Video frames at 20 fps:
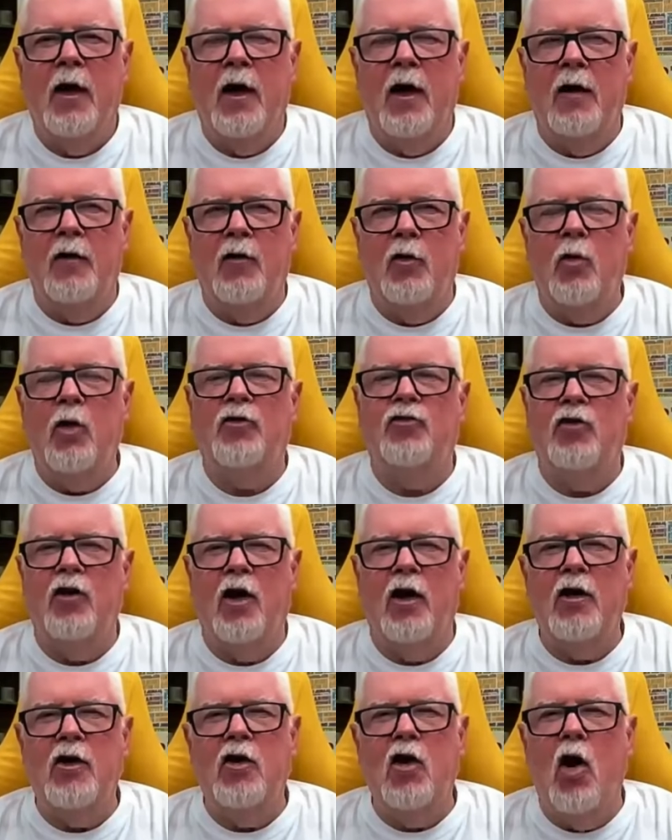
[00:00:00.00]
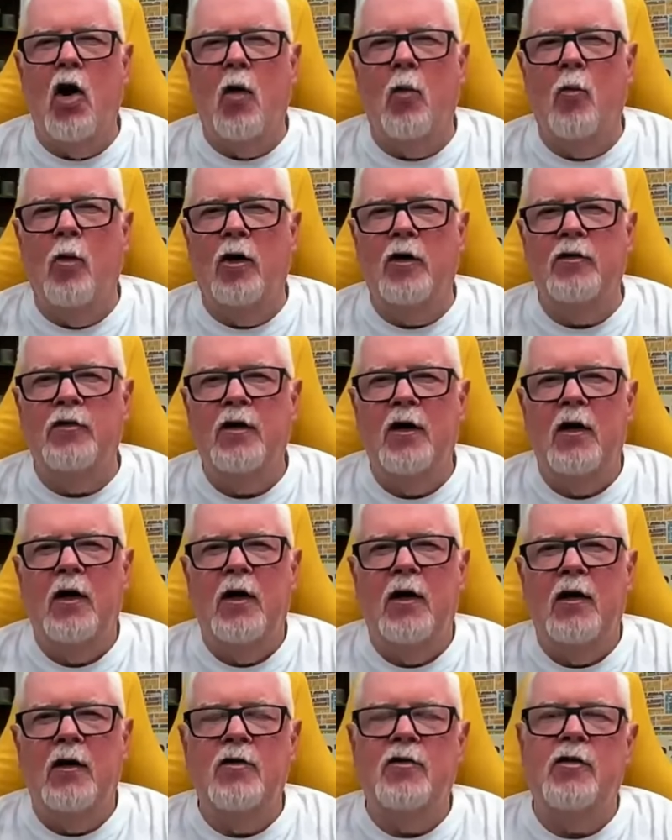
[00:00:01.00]
And the question I got was,
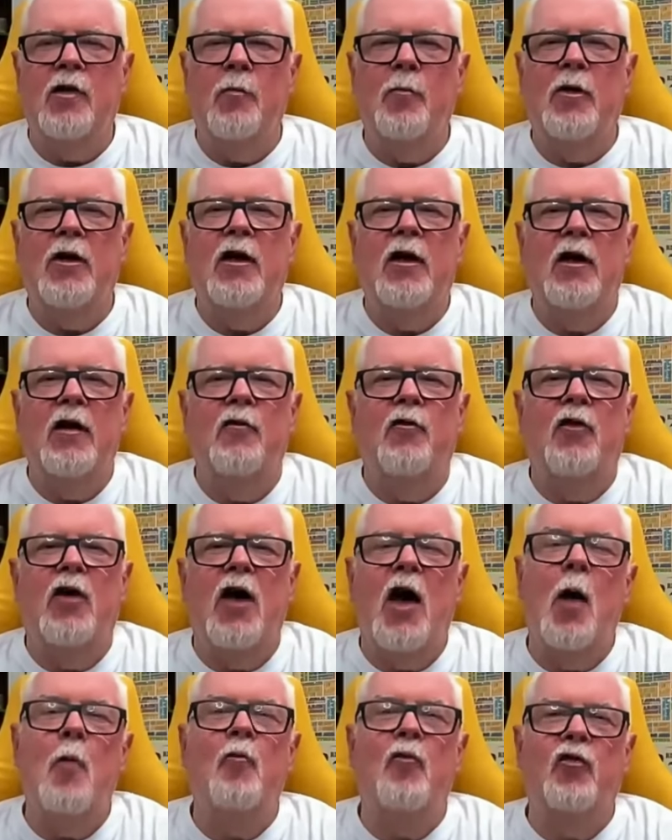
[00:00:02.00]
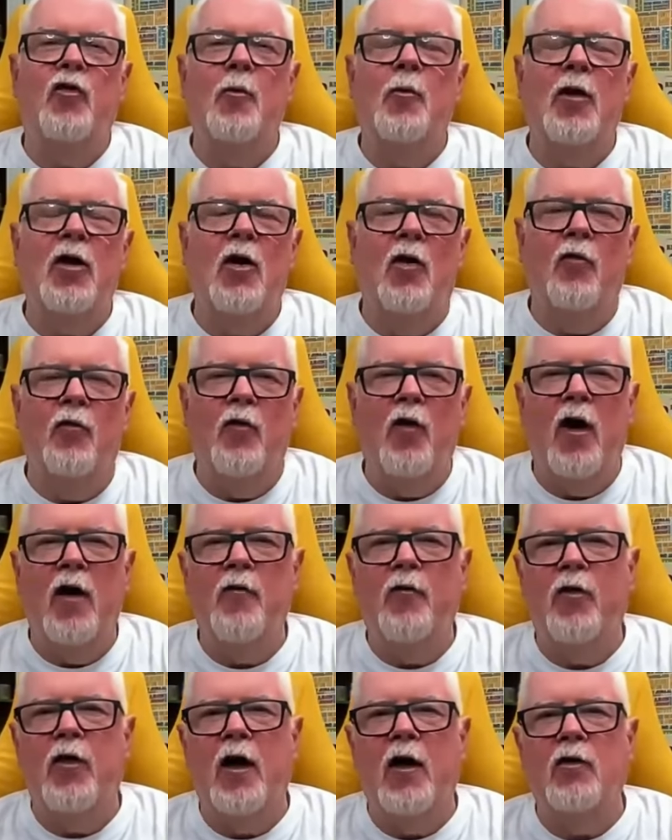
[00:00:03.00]
can somebody live comfortably off
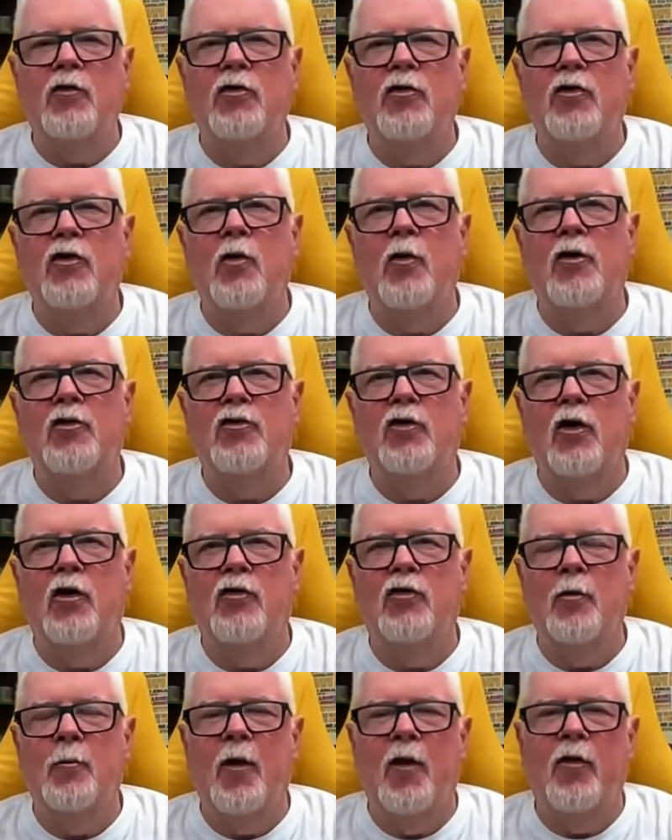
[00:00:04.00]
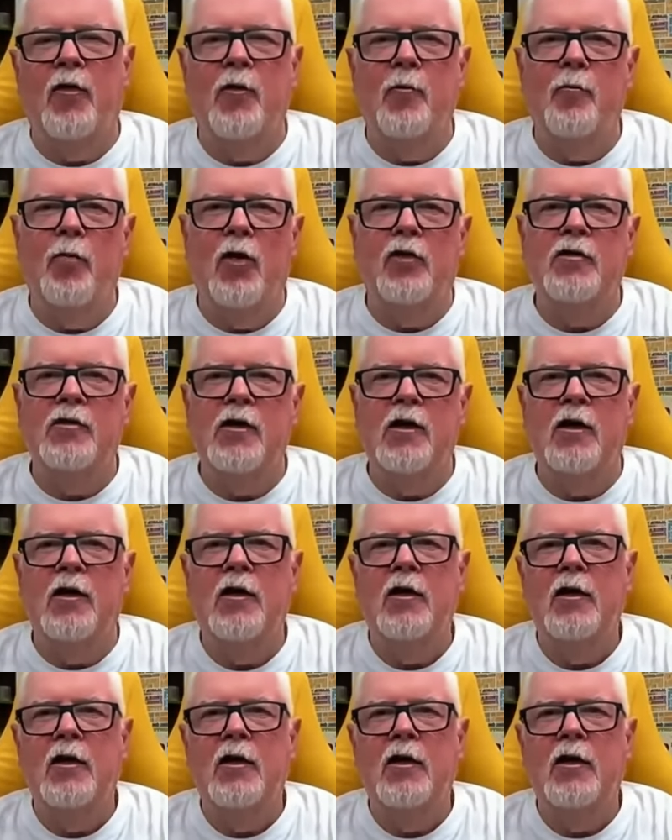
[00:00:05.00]
$5,000 a month in Bosnia?